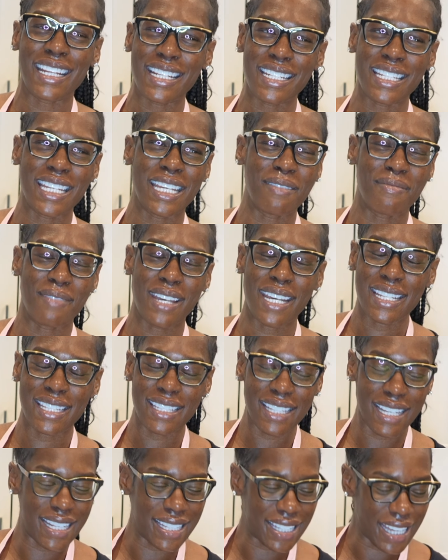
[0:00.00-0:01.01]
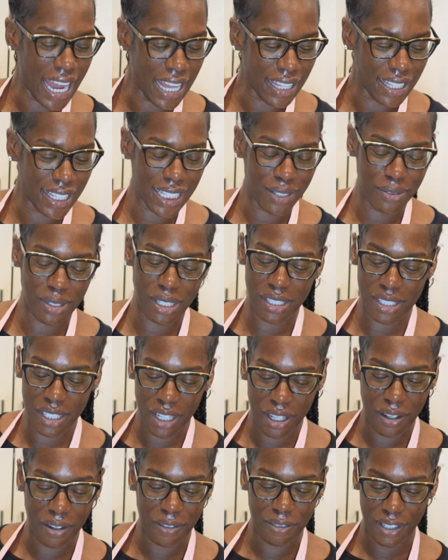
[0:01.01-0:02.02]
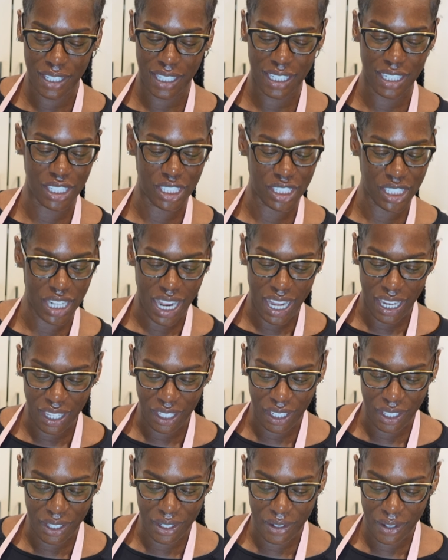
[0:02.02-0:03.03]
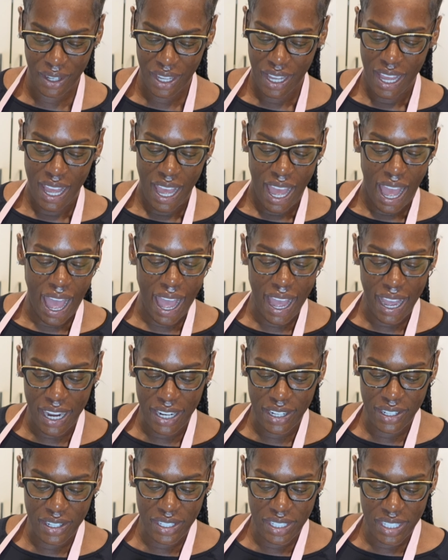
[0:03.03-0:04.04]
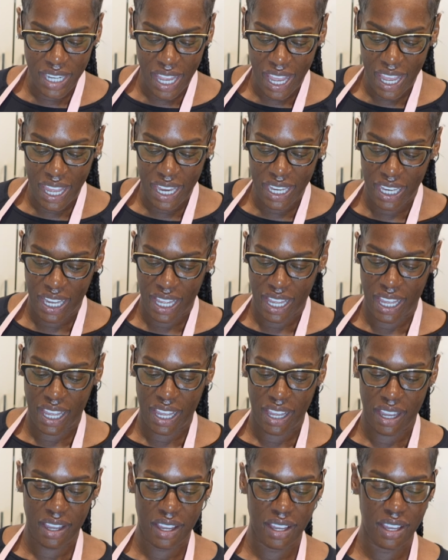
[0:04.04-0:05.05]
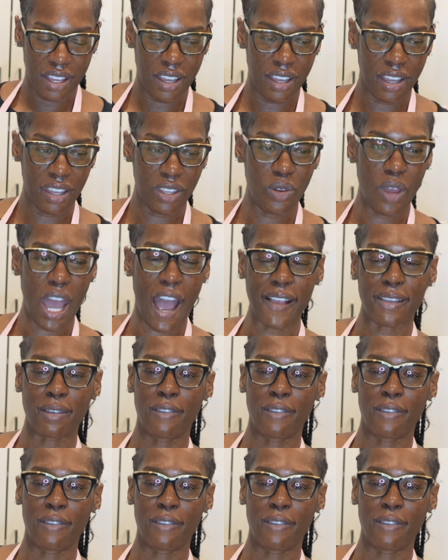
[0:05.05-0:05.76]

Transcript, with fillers: doesn't even make sense. Like I thought that was so freaking shallow. I understand like you have